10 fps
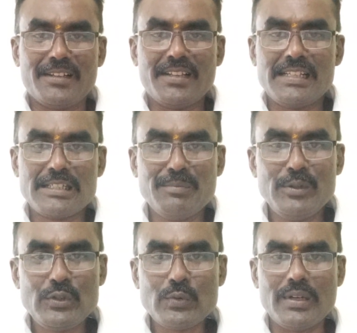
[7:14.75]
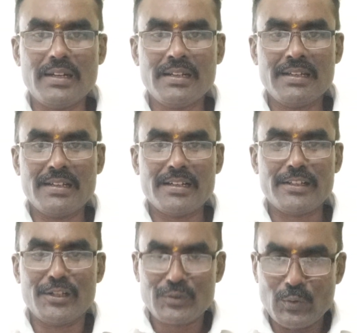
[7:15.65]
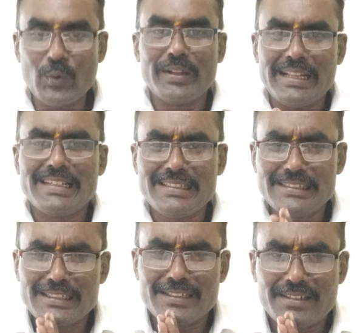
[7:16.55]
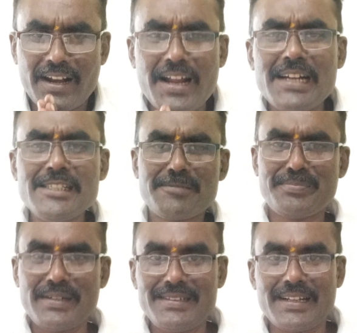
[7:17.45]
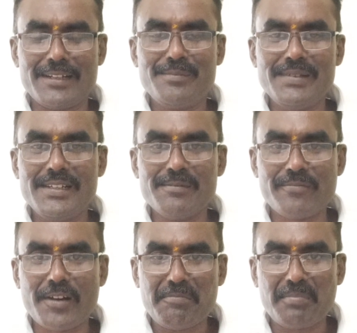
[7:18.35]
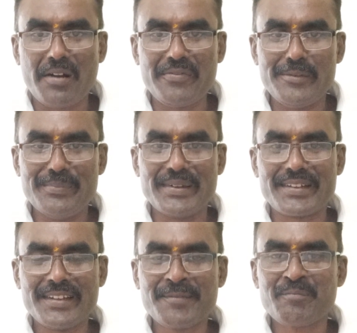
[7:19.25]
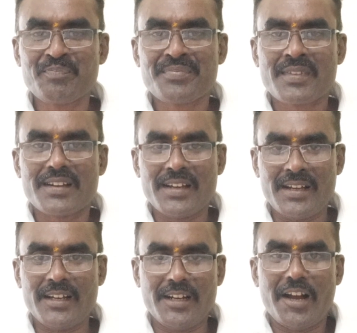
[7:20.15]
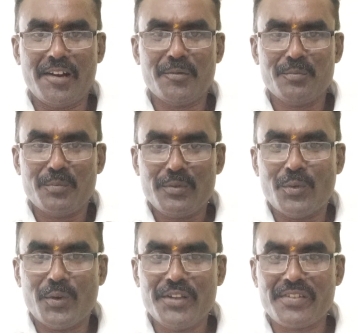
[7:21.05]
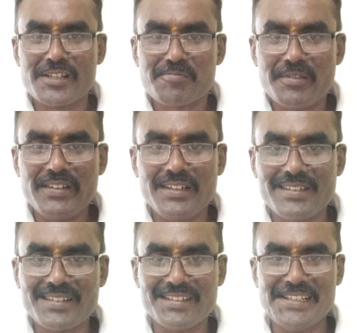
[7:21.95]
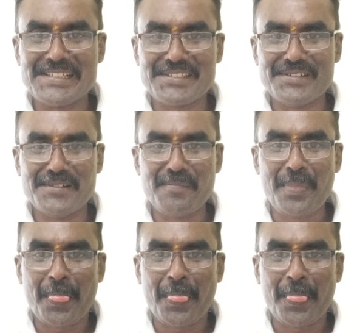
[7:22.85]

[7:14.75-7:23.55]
There is a mutual, there is no, there is a transparent admin for profit making, uh, no difference between internal and external.